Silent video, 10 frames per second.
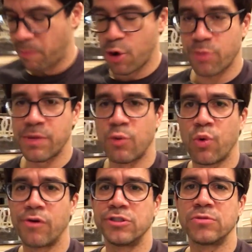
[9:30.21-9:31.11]
Mark my
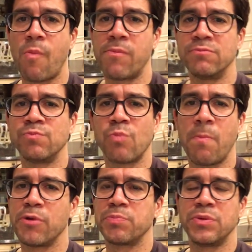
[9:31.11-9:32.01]
words.
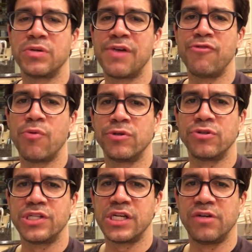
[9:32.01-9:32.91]
Most people have no
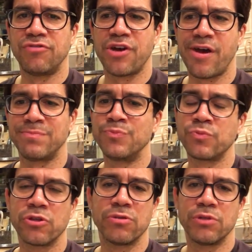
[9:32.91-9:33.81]
understanding of time.
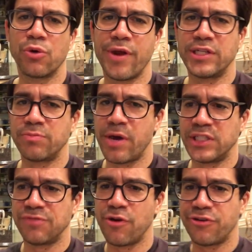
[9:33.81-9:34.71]
Some of the greatest
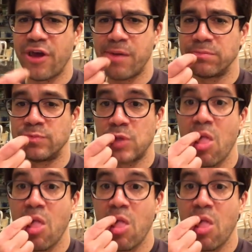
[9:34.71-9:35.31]
minds of all time.